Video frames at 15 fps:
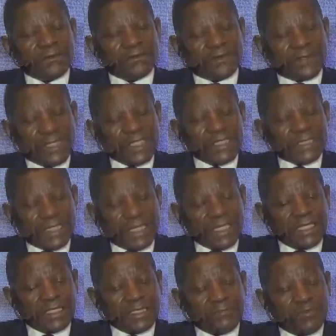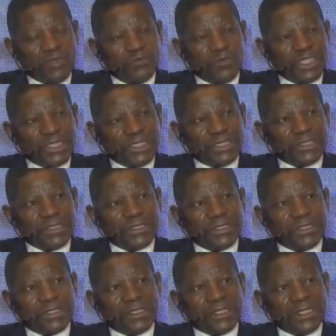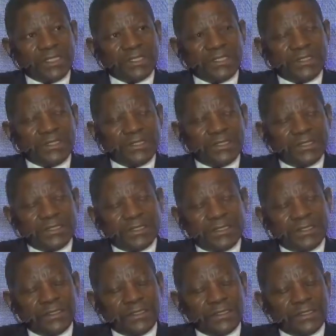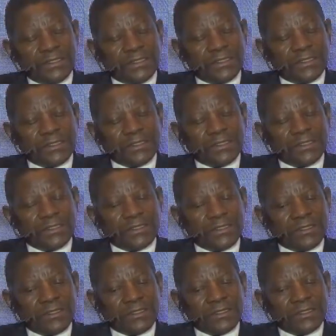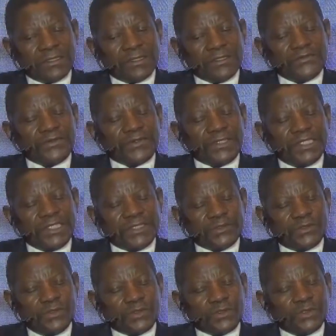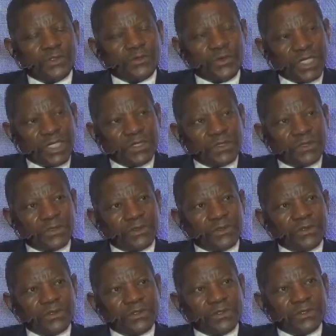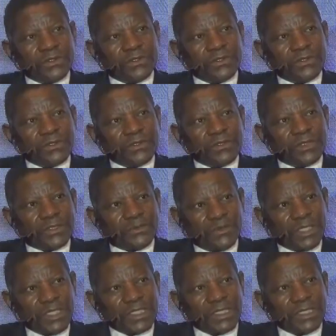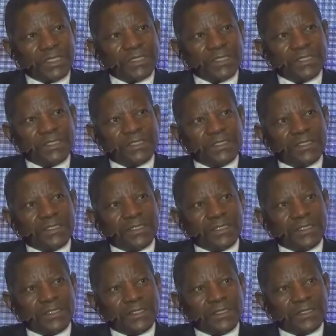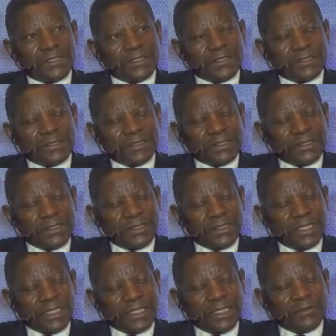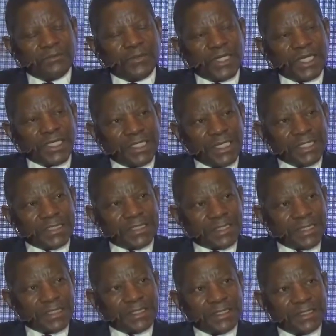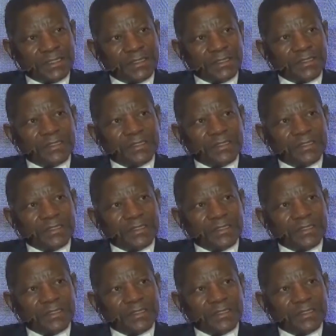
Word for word: things are at the moment, I think uh, if things goes on well, the way uh, the uh, partners say